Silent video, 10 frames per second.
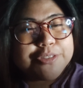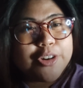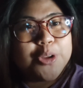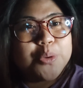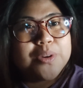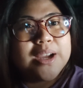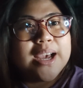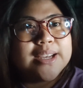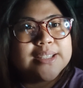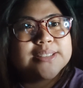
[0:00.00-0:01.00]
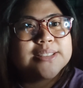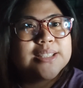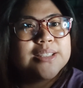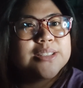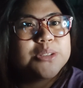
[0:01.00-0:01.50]
for you guys,
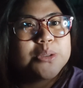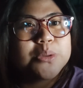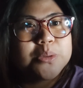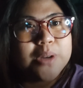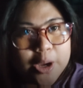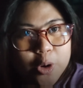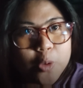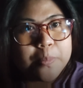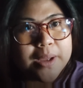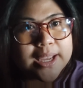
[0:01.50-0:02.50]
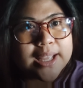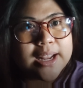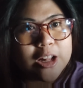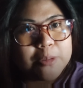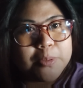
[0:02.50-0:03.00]
so I hope I can
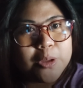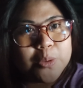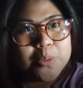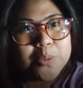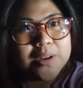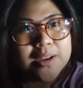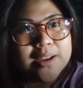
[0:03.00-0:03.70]
help you